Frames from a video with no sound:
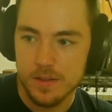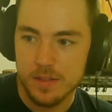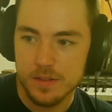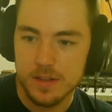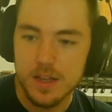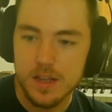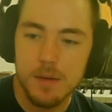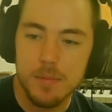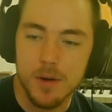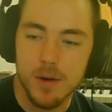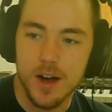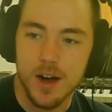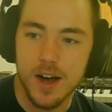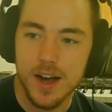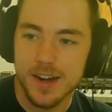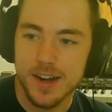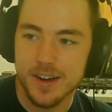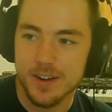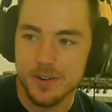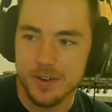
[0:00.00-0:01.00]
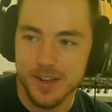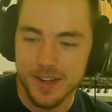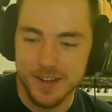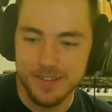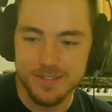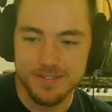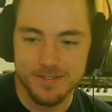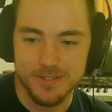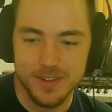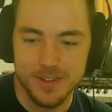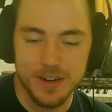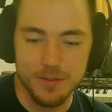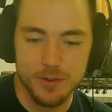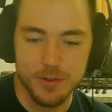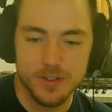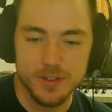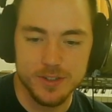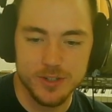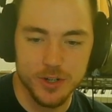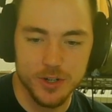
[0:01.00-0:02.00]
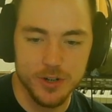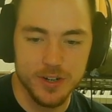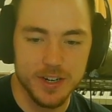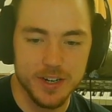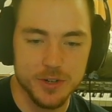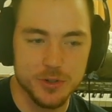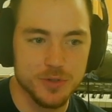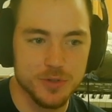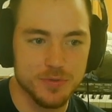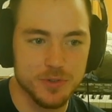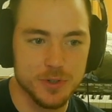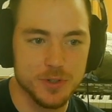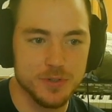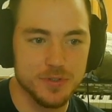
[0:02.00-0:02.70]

Come on. Okay, whatever. Sure, here's your first